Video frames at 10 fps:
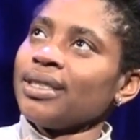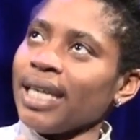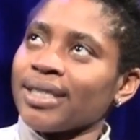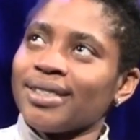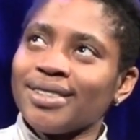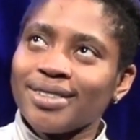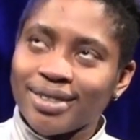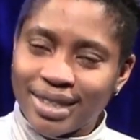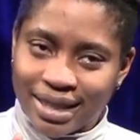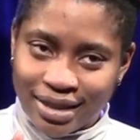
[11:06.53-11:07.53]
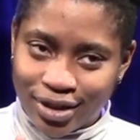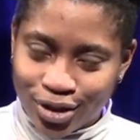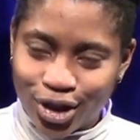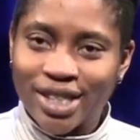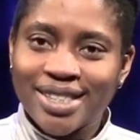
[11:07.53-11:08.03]
Yes, it's
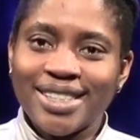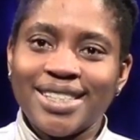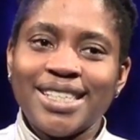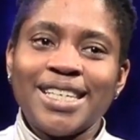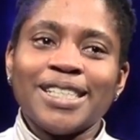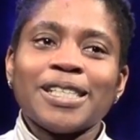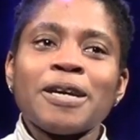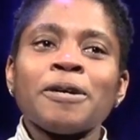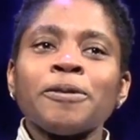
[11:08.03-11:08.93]
just a sneeze.